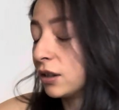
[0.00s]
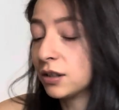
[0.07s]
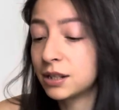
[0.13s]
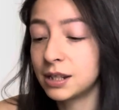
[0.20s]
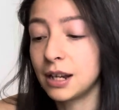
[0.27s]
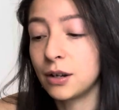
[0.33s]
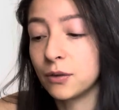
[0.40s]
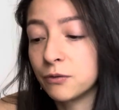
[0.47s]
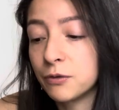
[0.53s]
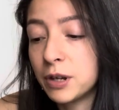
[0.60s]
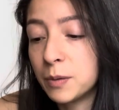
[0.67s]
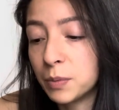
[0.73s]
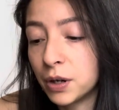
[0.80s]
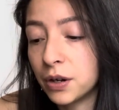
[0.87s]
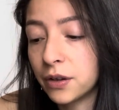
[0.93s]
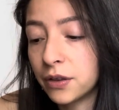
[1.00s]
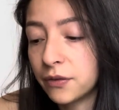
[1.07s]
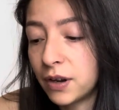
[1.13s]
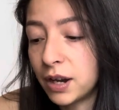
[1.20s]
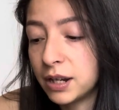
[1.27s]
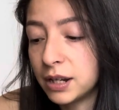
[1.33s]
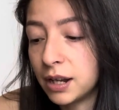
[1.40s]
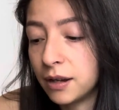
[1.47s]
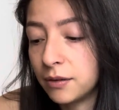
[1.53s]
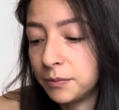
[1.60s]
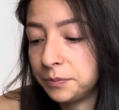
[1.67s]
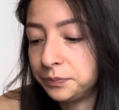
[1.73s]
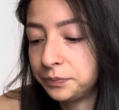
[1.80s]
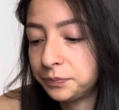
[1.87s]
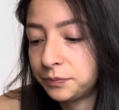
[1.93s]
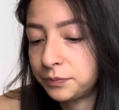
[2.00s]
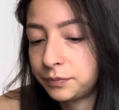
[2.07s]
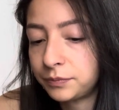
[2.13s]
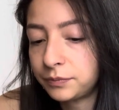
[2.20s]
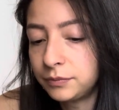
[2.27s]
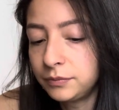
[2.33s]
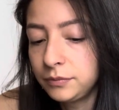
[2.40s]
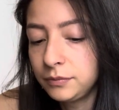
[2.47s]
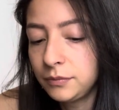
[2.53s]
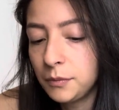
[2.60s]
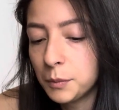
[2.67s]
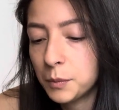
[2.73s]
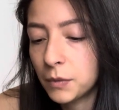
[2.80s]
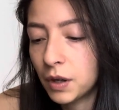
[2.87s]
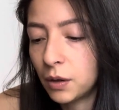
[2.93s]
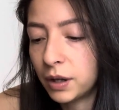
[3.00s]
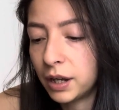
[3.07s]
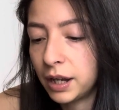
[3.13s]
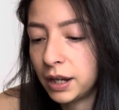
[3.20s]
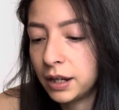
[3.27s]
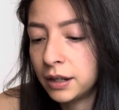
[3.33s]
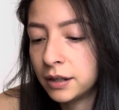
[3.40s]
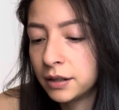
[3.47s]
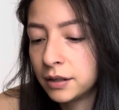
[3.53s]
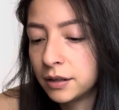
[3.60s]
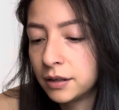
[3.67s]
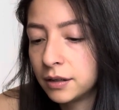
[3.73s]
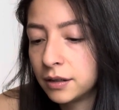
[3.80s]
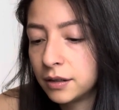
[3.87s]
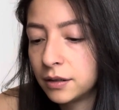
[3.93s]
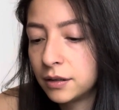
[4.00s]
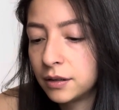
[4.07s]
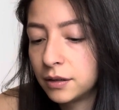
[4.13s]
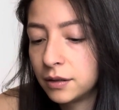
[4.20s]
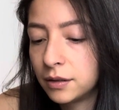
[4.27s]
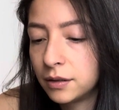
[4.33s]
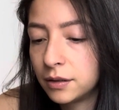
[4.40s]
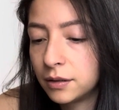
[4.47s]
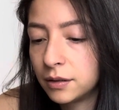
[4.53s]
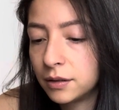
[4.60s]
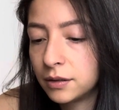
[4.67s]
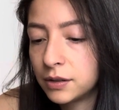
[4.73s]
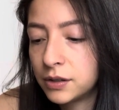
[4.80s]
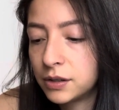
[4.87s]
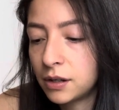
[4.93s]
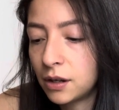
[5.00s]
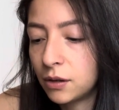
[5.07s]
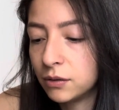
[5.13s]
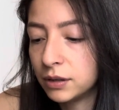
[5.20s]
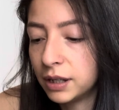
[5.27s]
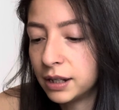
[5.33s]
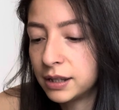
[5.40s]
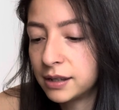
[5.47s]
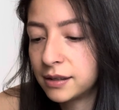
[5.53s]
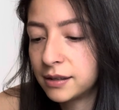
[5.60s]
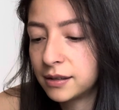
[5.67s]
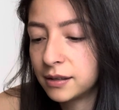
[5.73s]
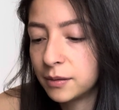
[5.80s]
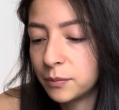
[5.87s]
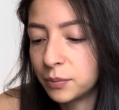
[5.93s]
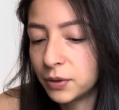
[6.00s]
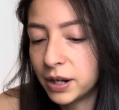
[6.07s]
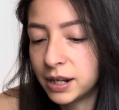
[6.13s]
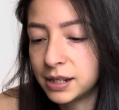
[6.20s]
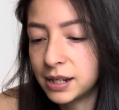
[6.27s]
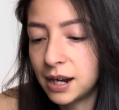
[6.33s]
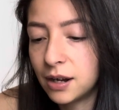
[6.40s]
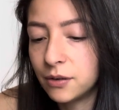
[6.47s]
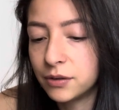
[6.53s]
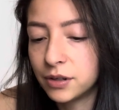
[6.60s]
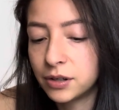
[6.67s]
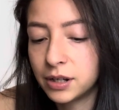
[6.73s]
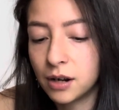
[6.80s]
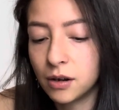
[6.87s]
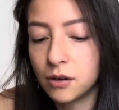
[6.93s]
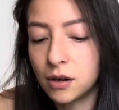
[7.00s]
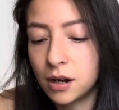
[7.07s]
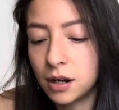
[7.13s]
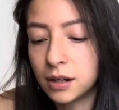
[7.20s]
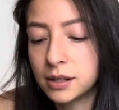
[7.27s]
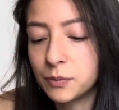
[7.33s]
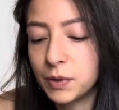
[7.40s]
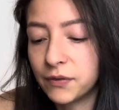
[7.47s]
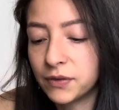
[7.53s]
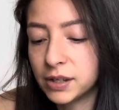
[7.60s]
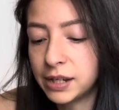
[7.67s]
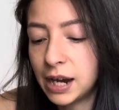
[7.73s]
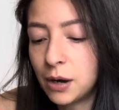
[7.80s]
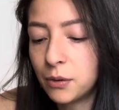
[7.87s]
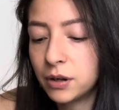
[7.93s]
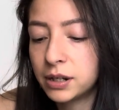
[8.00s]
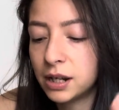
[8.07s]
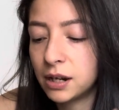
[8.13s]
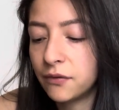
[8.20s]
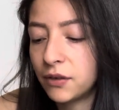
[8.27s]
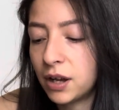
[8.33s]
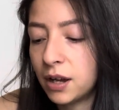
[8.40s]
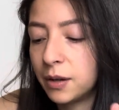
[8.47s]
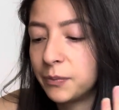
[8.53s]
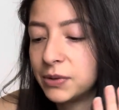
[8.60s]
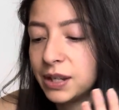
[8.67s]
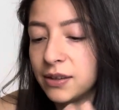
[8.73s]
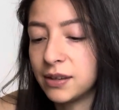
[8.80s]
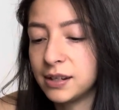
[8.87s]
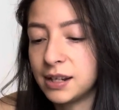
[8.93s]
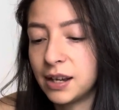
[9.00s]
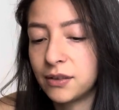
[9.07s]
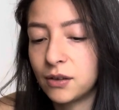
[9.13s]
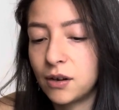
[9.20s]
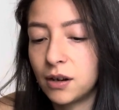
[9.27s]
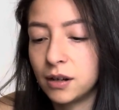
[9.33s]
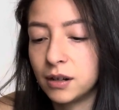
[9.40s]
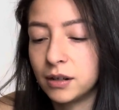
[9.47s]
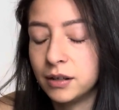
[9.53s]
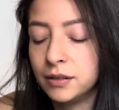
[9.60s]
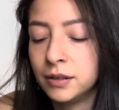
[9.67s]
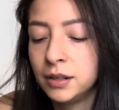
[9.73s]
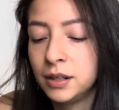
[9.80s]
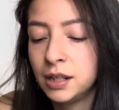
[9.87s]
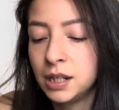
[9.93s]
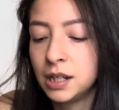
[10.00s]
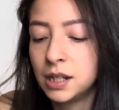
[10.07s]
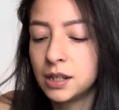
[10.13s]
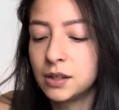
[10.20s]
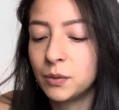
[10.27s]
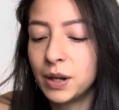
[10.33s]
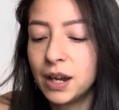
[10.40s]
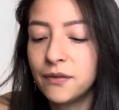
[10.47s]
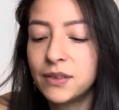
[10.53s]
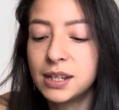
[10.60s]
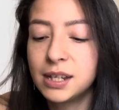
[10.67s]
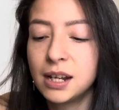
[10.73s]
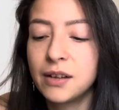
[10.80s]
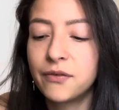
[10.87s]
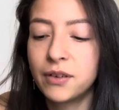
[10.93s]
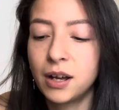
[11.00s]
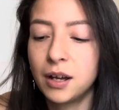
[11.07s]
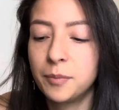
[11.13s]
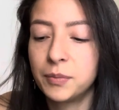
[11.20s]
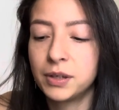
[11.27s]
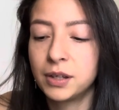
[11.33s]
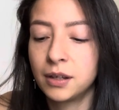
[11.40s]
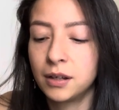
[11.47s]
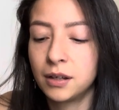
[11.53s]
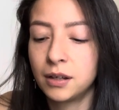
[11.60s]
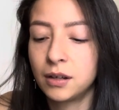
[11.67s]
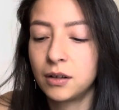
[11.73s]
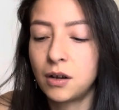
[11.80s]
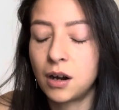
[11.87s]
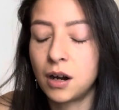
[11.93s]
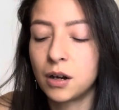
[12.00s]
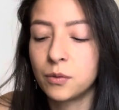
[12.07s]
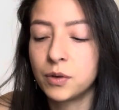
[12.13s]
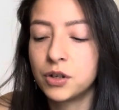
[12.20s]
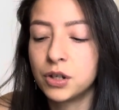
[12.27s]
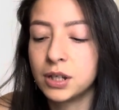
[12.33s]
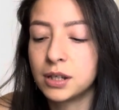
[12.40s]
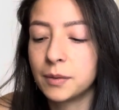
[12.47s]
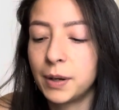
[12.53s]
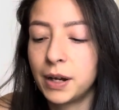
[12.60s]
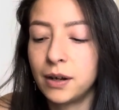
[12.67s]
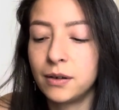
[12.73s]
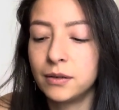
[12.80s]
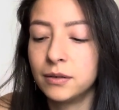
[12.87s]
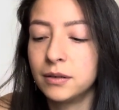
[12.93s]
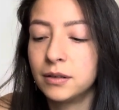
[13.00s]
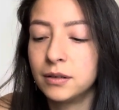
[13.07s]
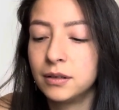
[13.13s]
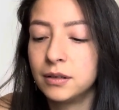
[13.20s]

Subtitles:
looks like a rebirth right now. Okay. So let's break down your tarot cards. We have the Tower, Ten of Cups, and the Death card. So we have the Ten of Cups card, which is about